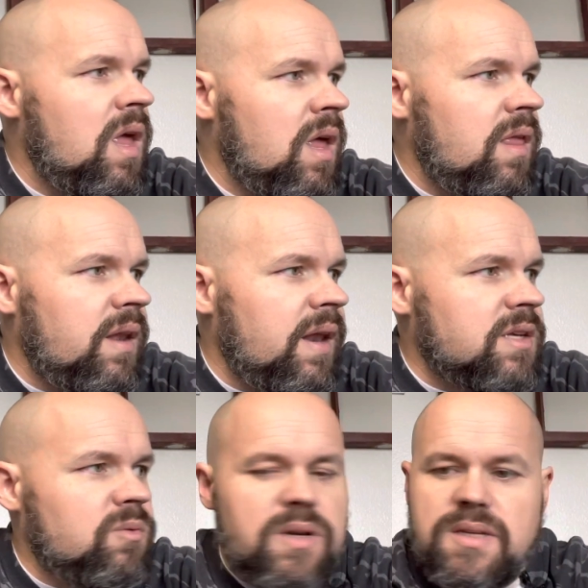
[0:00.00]
The
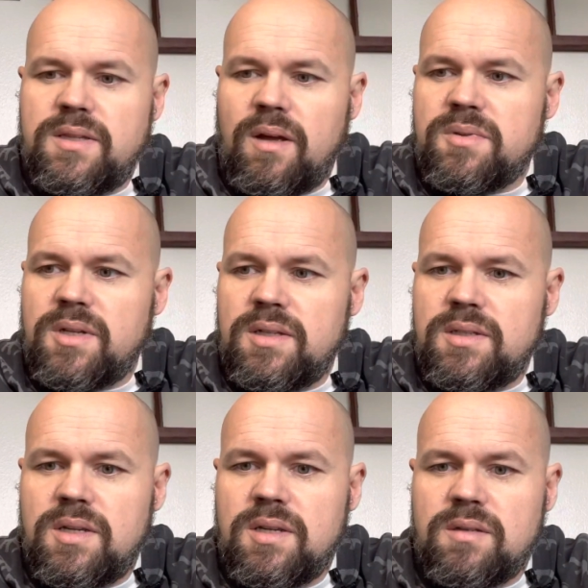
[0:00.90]
next one is thumb
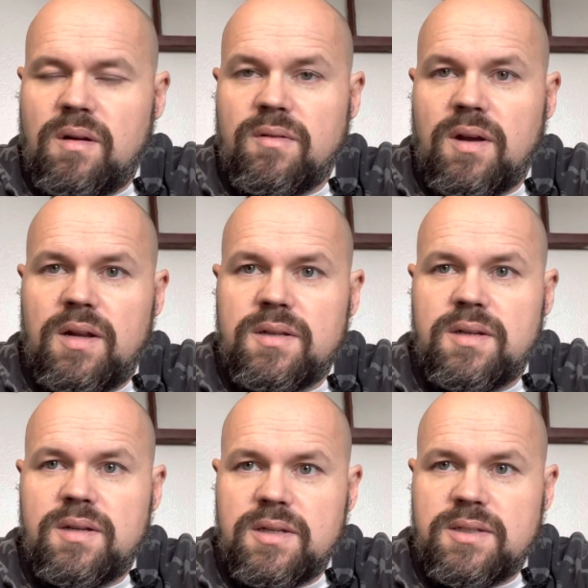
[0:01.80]
studs. So I've got
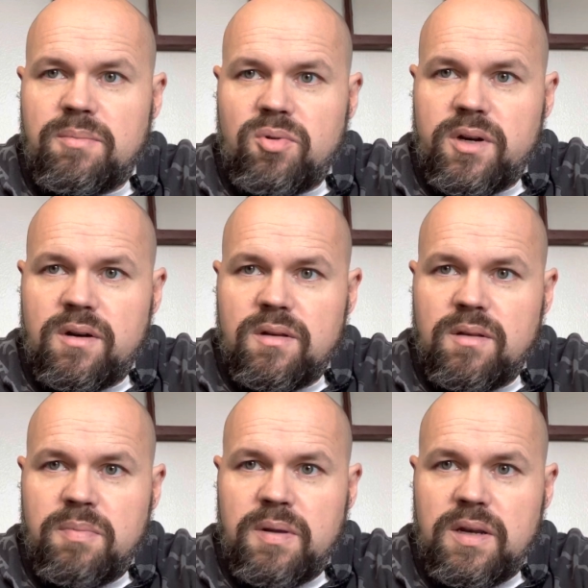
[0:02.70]
an example here, the
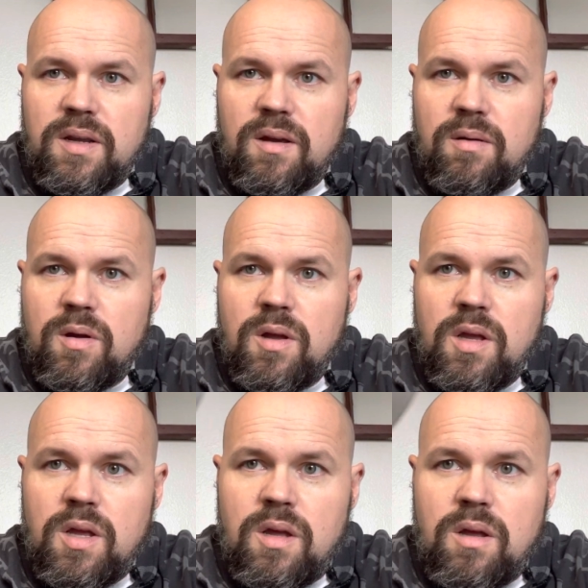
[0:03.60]
Pina
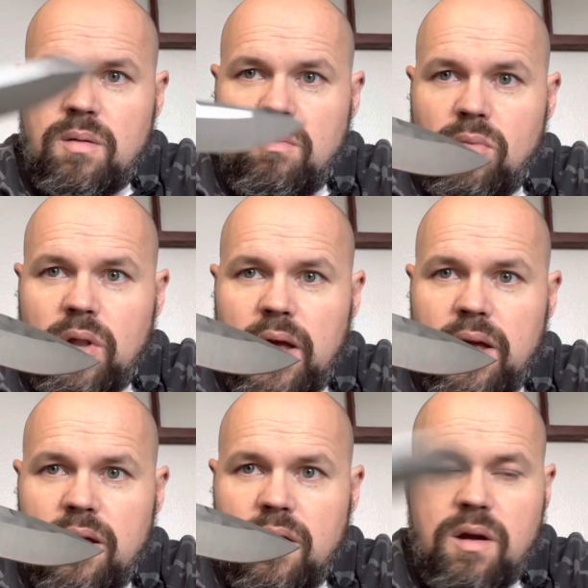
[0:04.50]
Mula.
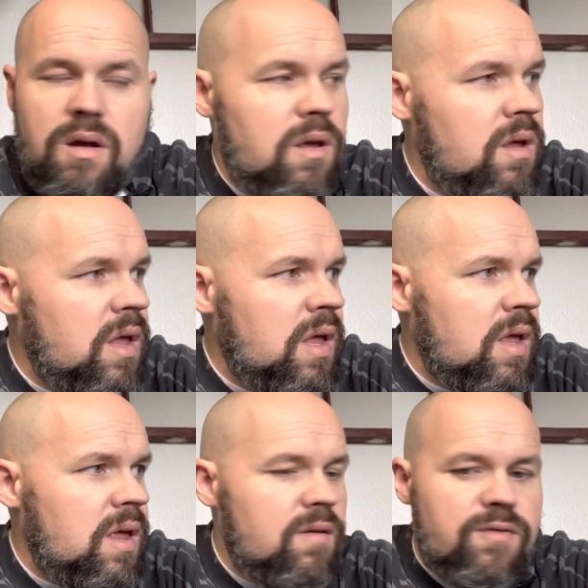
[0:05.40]

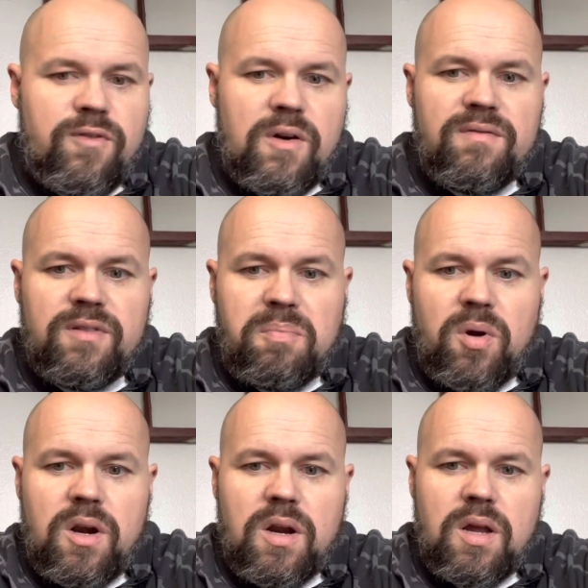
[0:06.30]
Front
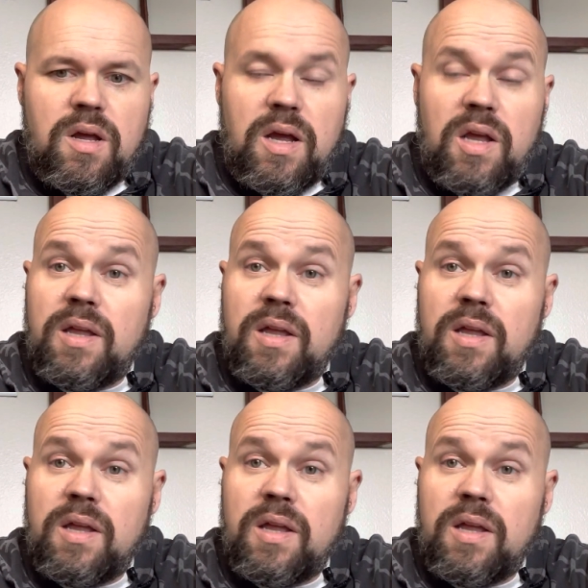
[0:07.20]
flipper, I only have